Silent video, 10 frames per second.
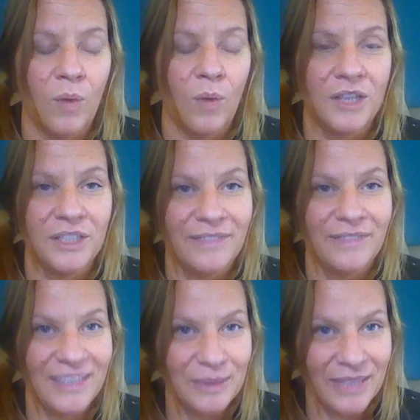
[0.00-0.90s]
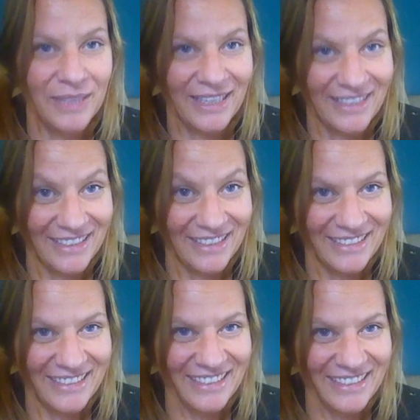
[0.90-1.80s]
watching videos like
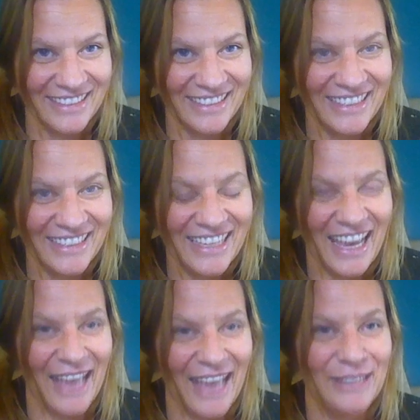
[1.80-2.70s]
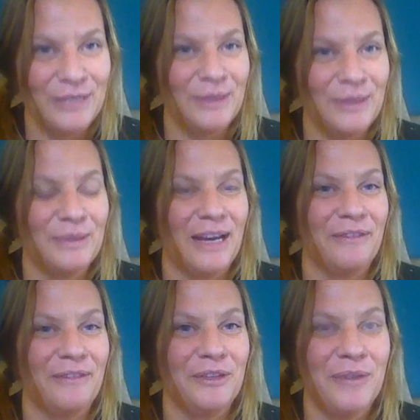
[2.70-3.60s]
this and doing
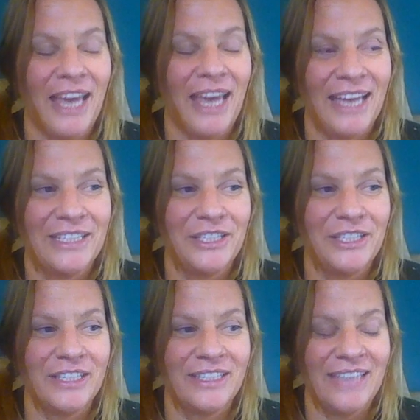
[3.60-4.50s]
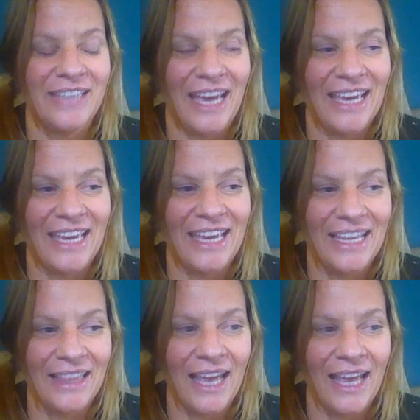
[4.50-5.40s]
whatever you can to just stay
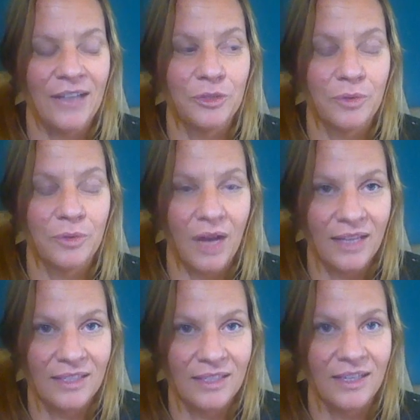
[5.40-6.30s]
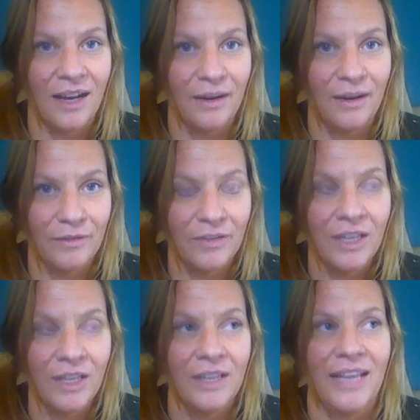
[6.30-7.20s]
in that trust
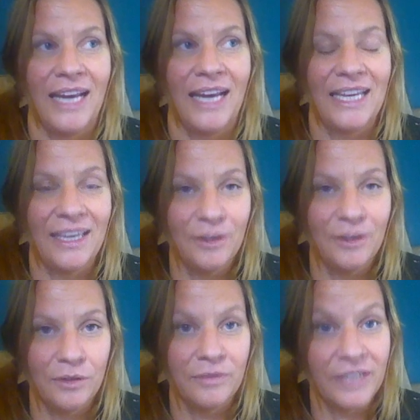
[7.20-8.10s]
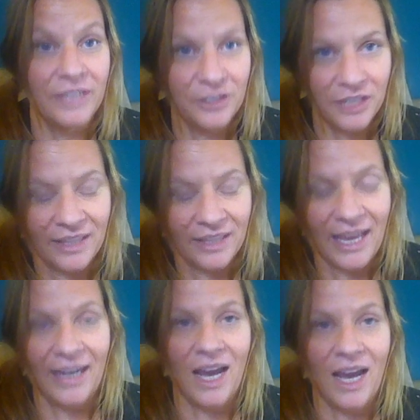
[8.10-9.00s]
of that eagle vision,
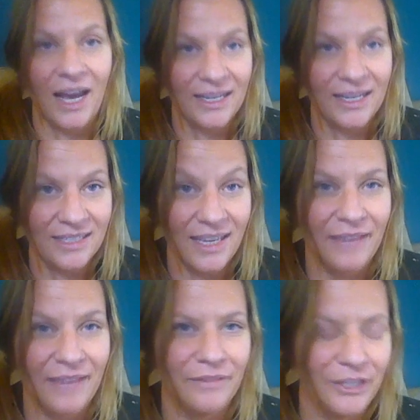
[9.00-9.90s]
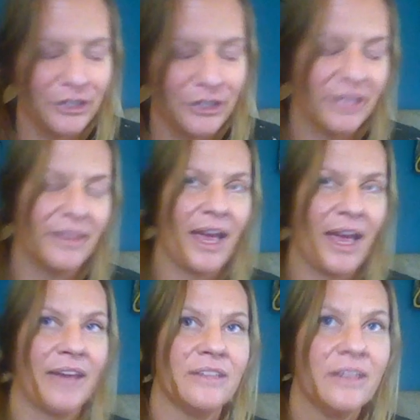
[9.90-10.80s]
that hindsight vision,
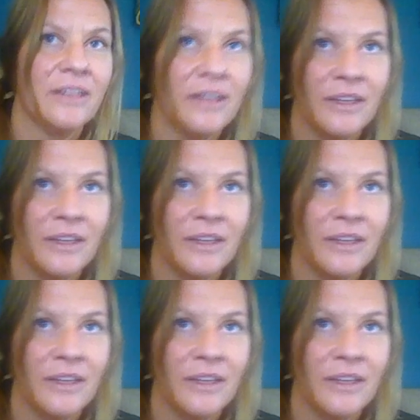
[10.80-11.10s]
that